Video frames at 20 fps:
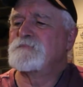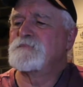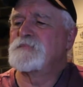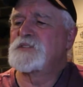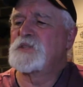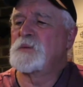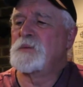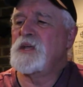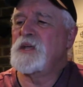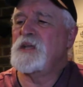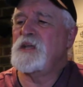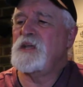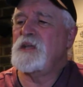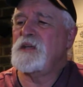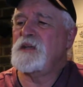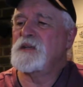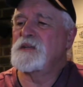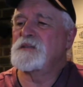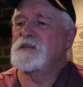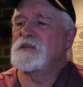to
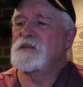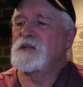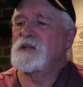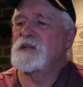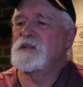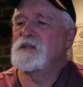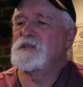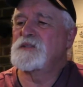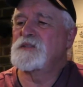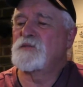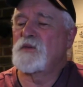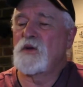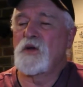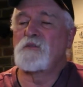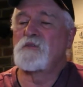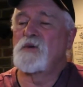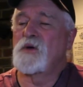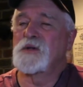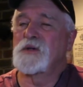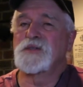me, it's
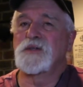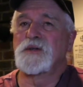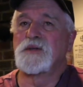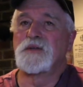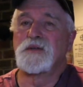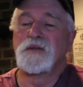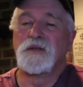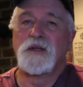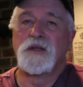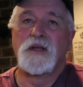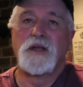very versatile.